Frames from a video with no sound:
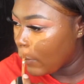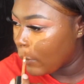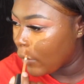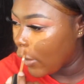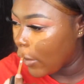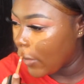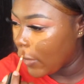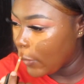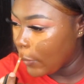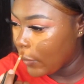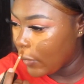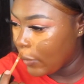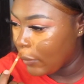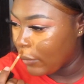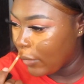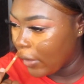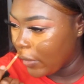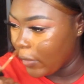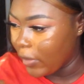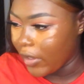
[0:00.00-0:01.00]
and I don't want to
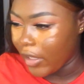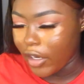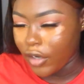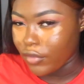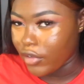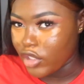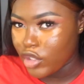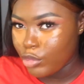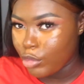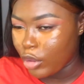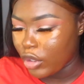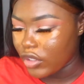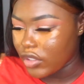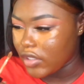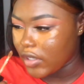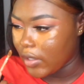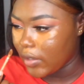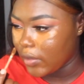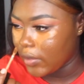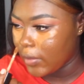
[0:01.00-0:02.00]
marry like a rich
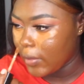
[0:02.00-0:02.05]
person.